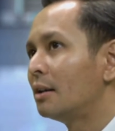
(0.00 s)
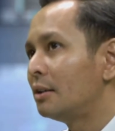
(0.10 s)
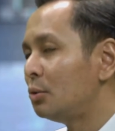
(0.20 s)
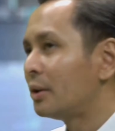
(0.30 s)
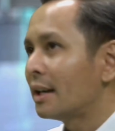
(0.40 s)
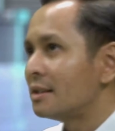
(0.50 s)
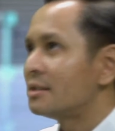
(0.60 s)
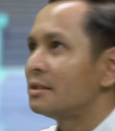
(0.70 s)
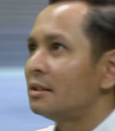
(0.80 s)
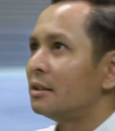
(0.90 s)
can
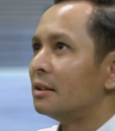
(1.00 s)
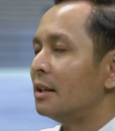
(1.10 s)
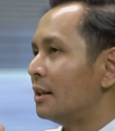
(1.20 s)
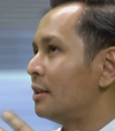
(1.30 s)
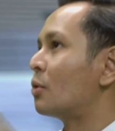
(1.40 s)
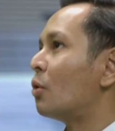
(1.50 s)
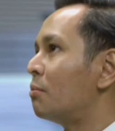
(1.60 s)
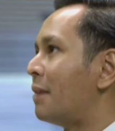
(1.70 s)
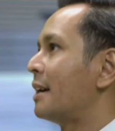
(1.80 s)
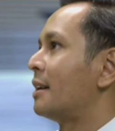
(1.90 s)
see the gold
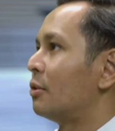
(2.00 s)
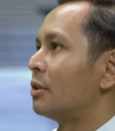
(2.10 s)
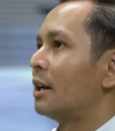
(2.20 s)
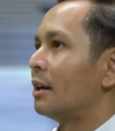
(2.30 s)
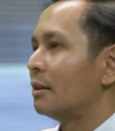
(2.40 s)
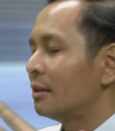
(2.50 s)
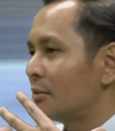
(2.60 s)
mine out there?